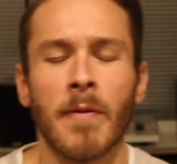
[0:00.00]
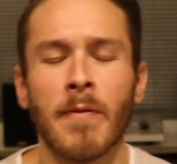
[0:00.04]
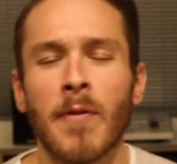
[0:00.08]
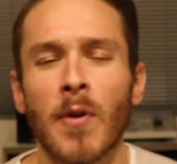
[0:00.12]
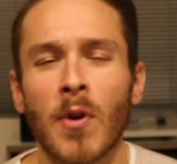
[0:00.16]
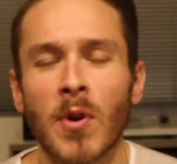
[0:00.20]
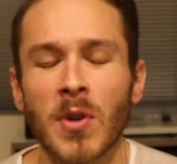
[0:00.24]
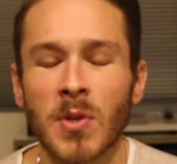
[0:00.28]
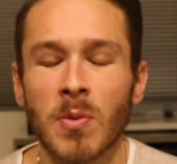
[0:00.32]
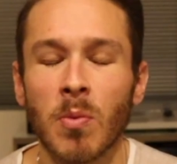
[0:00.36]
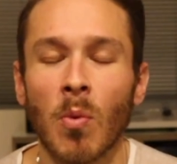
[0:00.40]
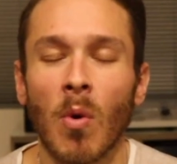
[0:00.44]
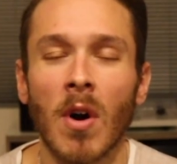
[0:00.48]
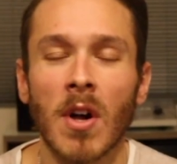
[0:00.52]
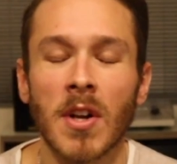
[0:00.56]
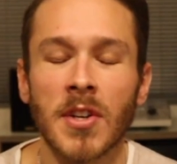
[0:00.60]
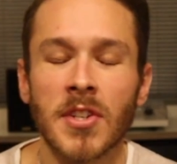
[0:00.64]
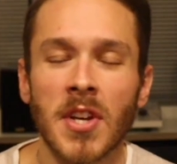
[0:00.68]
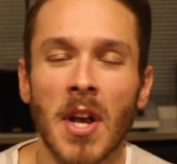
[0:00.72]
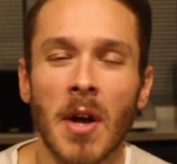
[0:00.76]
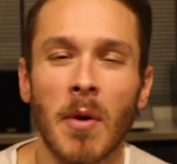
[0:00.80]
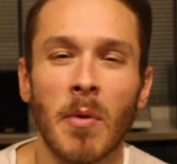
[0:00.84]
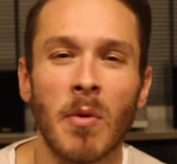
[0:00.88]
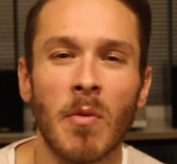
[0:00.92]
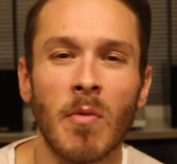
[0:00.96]
the first
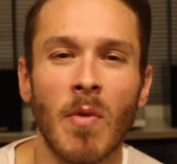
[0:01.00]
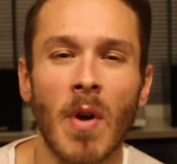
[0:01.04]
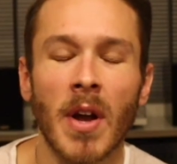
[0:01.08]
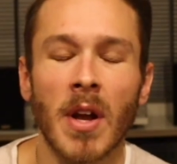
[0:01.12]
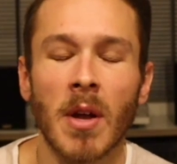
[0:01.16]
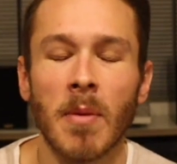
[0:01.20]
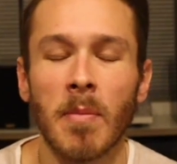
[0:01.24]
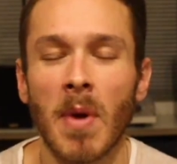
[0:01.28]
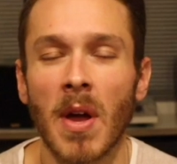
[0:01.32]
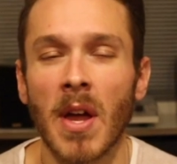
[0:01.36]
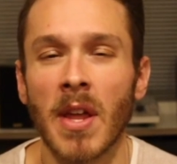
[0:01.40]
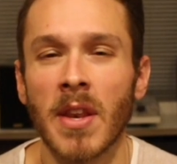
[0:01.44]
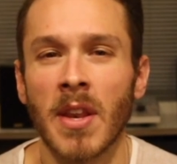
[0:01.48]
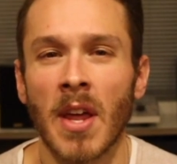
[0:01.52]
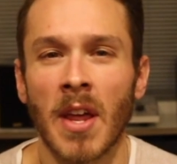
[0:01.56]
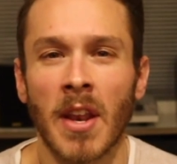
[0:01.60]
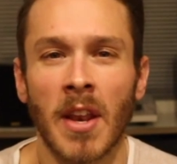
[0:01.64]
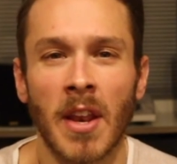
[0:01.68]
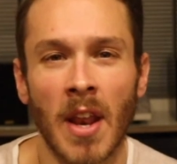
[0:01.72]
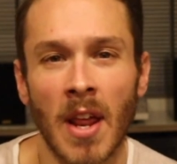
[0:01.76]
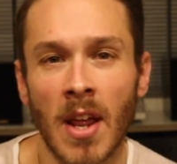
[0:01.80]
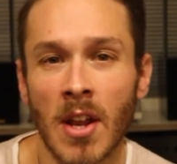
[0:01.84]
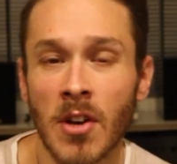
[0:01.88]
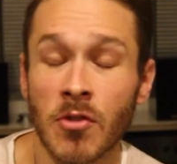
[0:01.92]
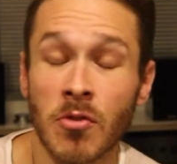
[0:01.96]
watch I would recommend at
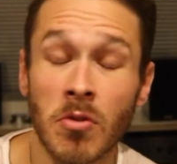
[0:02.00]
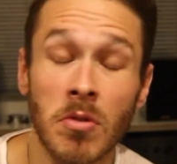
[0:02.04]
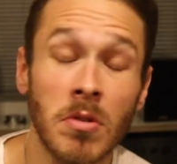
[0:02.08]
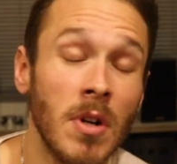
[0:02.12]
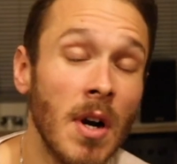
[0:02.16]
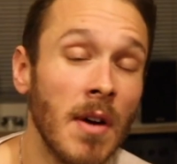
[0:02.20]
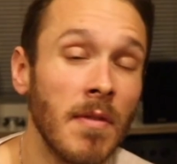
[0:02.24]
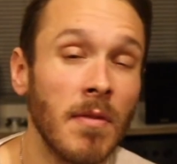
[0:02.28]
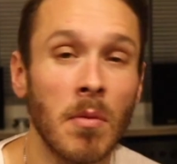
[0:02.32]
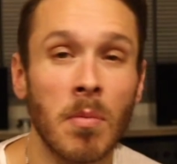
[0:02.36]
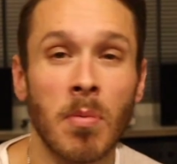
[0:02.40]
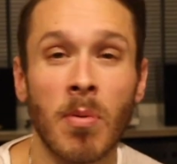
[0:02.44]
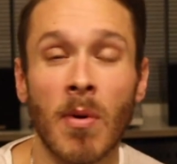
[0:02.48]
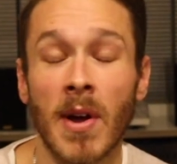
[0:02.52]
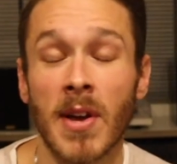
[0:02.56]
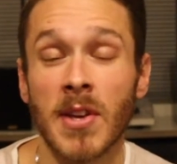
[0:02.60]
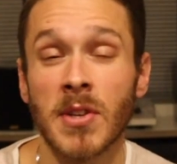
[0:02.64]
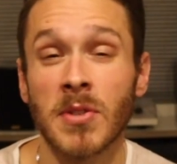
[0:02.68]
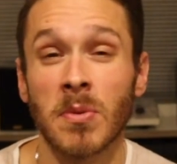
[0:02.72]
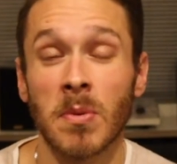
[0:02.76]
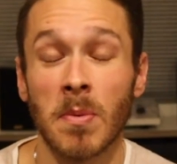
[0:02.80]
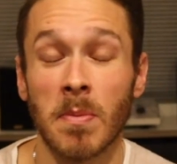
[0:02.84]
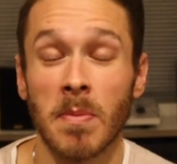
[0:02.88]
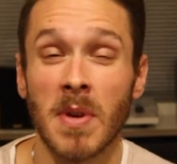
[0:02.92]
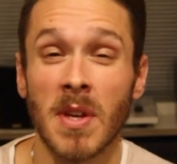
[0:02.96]
an entry-level
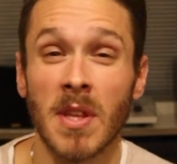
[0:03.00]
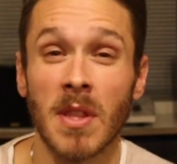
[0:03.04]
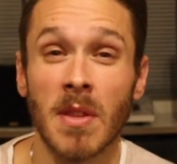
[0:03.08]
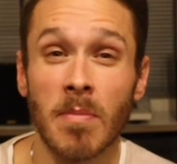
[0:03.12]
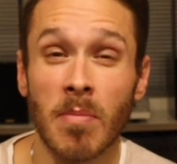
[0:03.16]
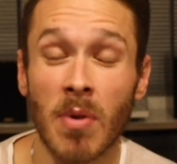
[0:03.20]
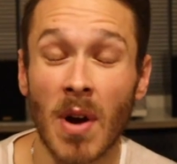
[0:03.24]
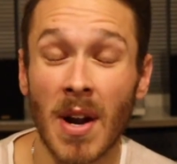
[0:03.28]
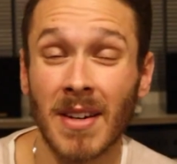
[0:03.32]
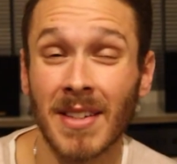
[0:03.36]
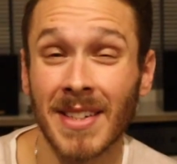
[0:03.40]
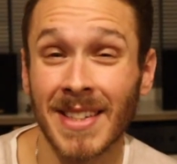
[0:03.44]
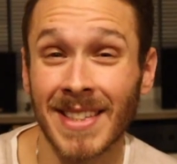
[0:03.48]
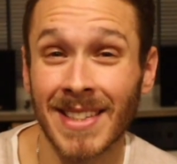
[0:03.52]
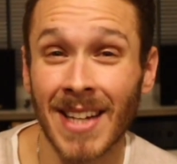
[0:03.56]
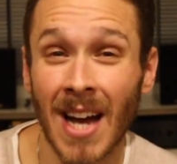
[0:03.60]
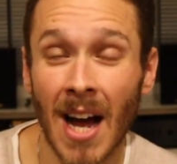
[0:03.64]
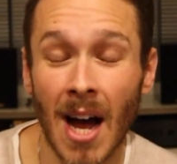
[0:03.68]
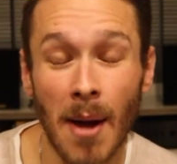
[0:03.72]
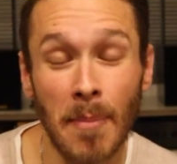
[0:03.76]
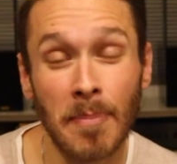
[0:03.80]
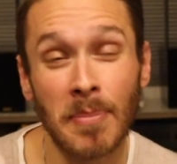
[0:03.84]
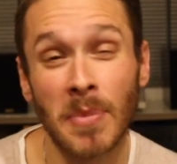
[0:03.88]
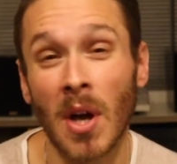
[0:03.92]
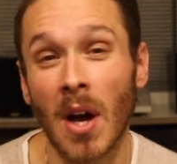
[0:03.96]
price would be the Breitling
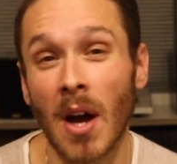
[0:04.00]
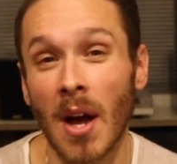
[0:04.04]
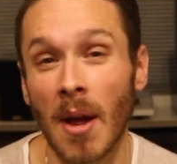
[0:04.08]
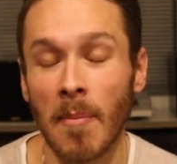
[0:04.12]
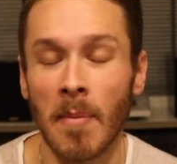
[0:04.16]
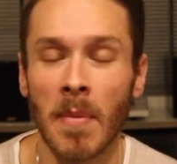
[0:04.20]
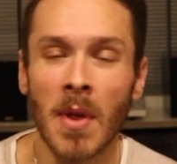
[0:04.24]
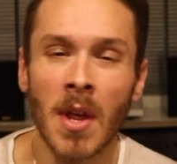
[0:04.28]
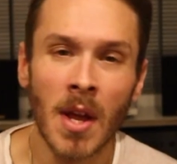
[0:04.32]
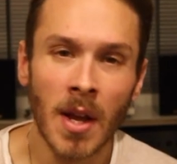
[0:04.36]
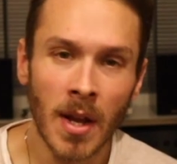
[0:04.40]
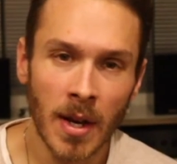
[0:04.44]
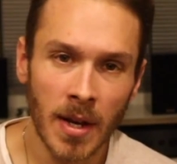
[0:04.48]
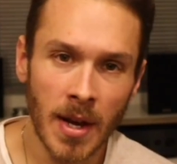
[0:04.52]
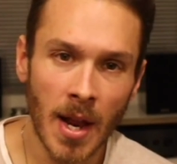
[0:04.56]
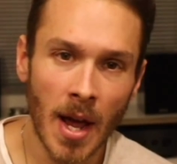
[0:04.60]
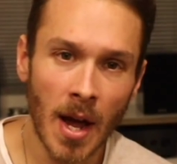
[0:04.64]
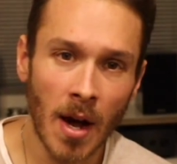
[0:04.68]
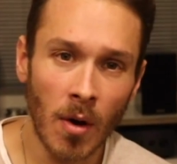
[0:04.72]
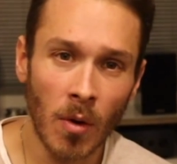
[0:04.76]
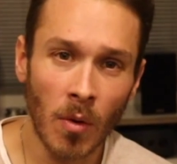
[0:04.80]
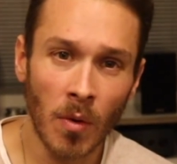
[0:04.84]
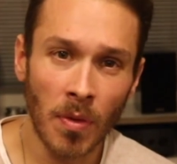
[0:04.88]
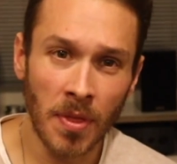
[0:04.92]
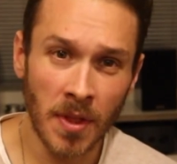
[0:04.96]
Top Time.
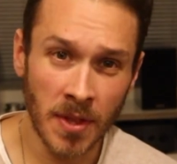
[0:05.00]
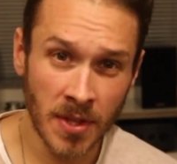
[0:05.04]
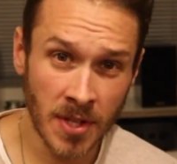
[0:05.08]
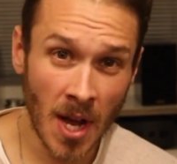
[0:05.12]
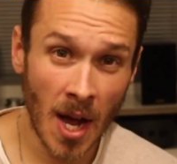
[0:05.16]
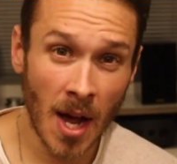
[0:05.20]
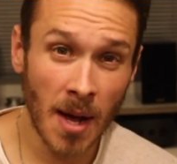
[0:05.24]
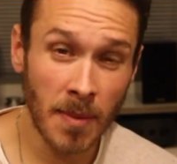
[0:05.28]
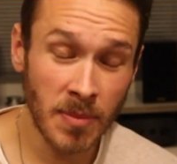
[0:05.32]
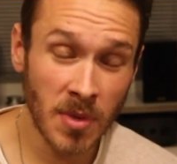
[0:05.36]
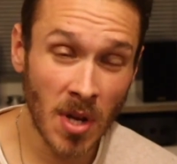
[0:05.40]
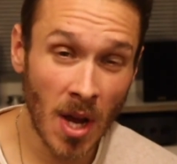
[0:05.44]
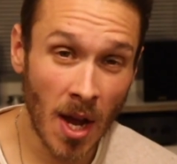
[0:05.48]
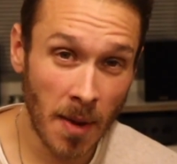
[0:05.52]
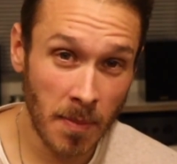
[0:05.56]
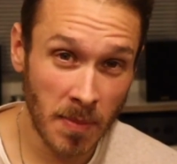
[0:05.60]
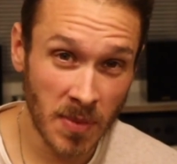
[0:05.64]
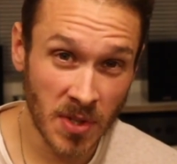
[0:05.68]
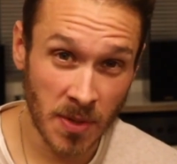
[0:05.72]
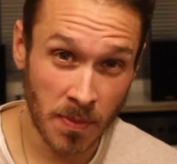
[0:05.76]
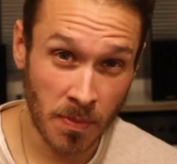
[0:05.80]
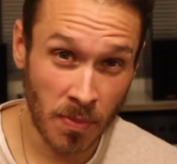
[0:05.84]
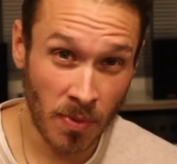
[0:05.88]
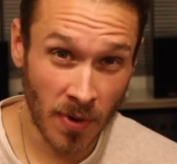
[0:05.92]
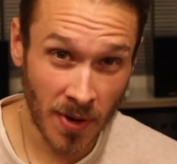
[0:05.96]
Now the Top Time
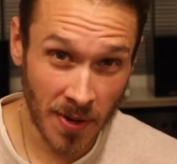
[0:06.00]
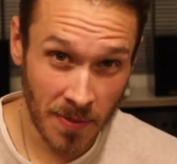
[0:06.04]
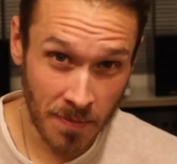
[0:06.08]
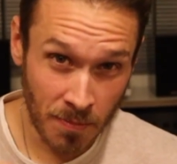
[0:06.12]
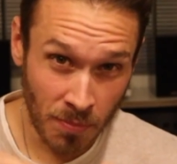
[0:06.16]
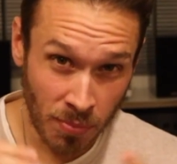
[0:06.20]
is a pretty